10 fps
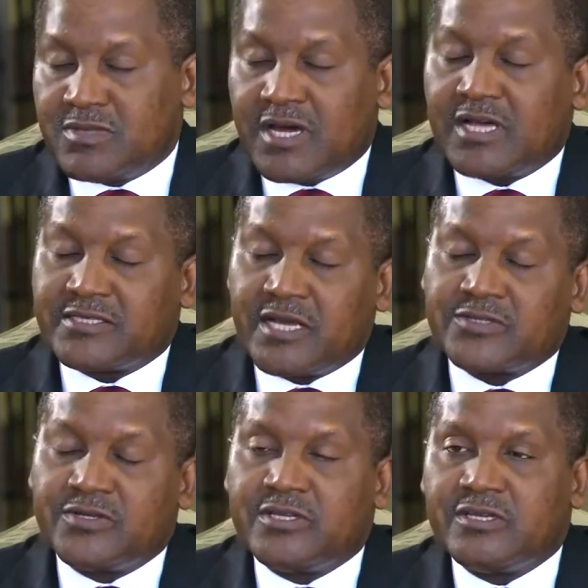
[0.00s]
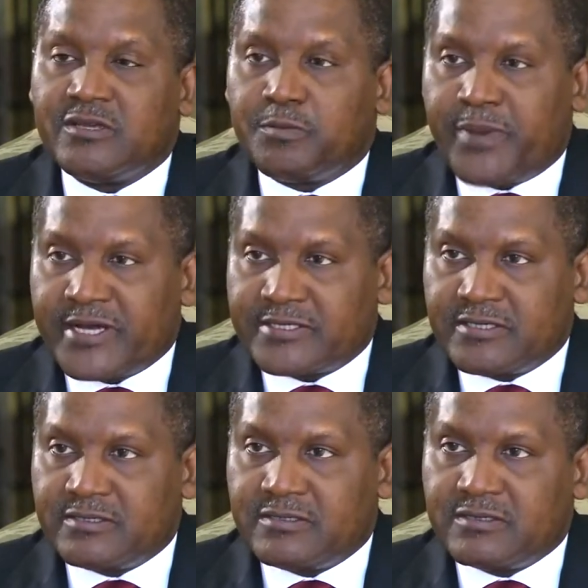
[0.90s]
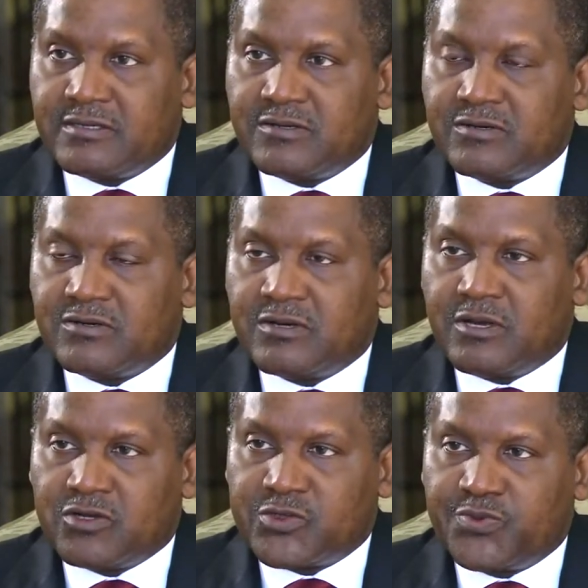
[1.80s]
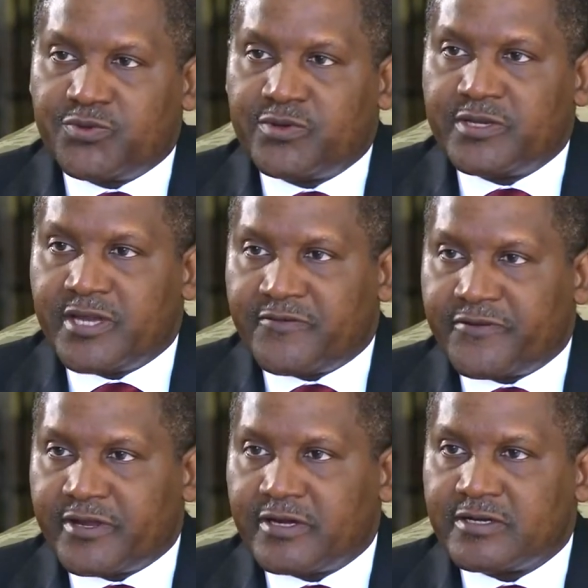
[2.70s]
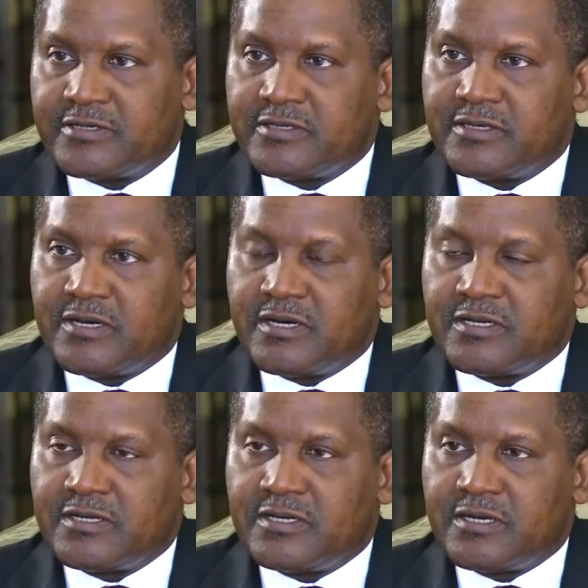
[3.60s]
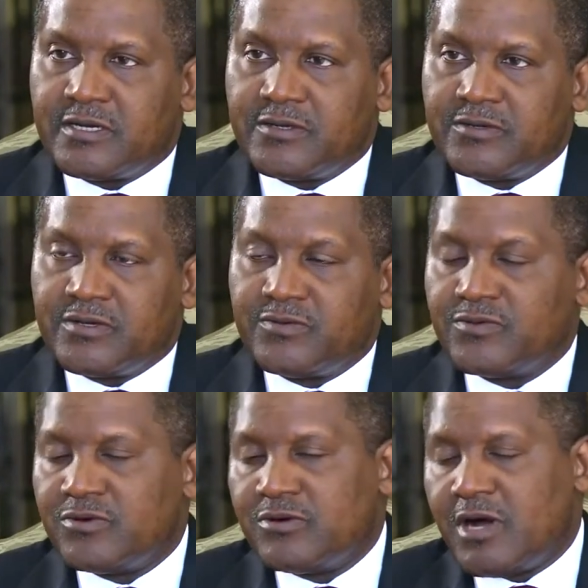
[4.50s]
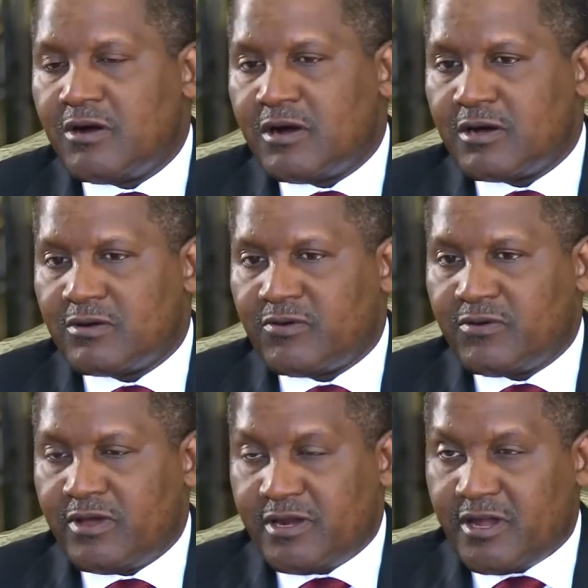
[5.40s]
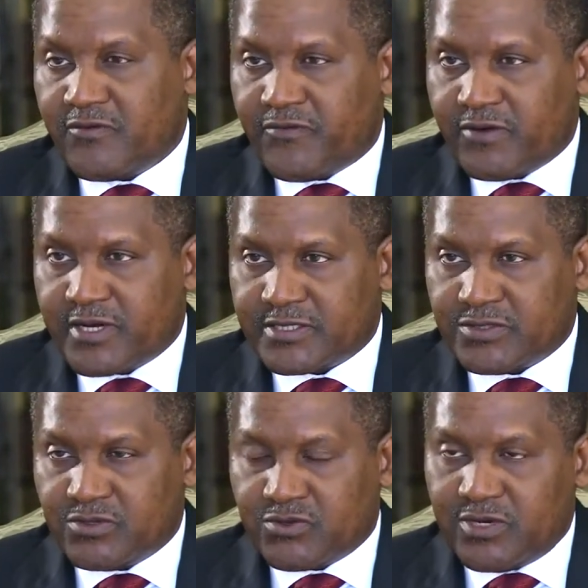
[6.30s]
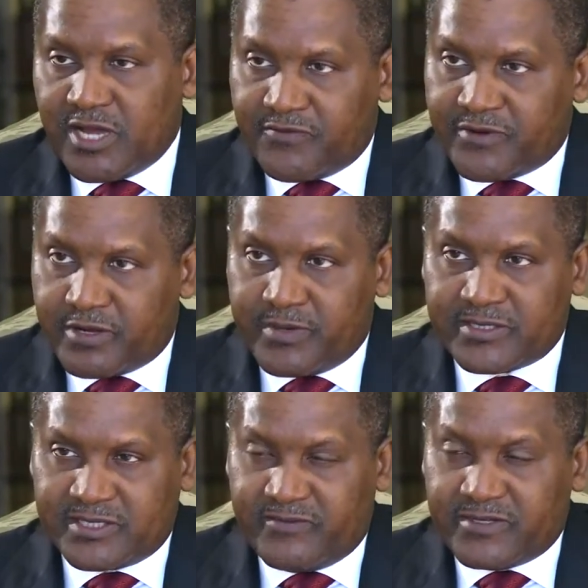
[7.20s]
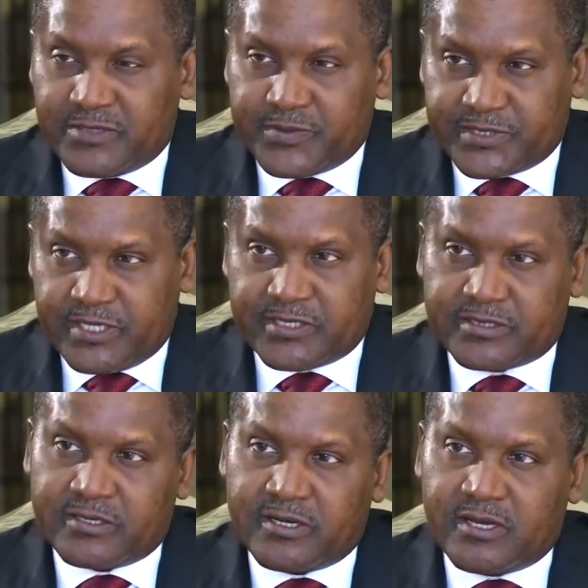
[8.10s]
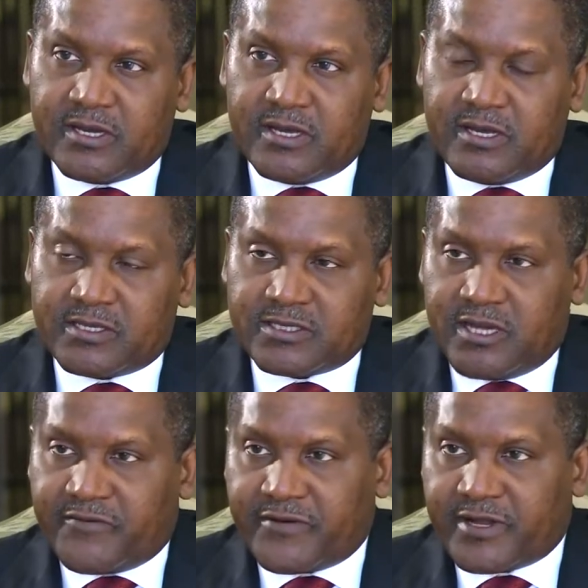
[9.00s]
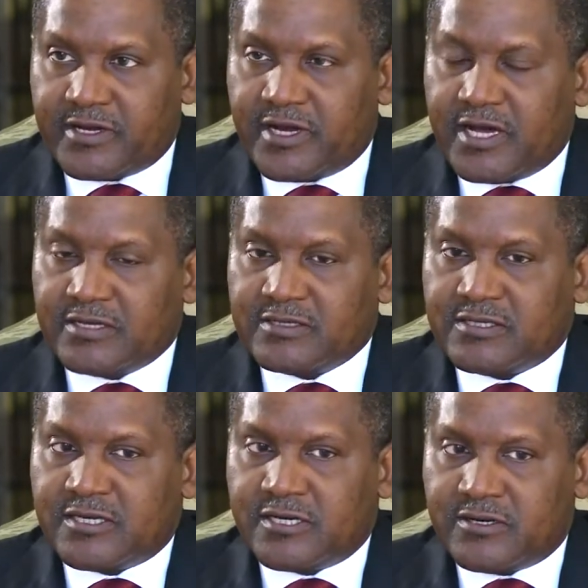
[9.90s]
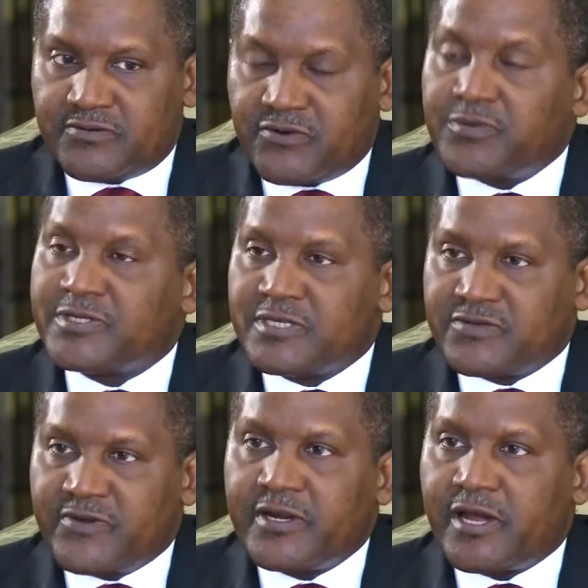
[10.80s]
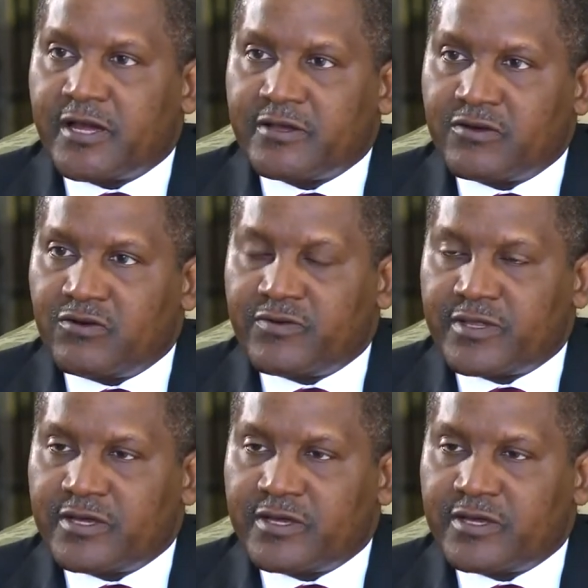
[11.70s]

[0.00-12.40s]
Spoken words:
that has actually impacted, you know, a lot of people in Africa. And, you know, even though our area of focus is not only Africa, but 70% is in Africa. And poverty is very high over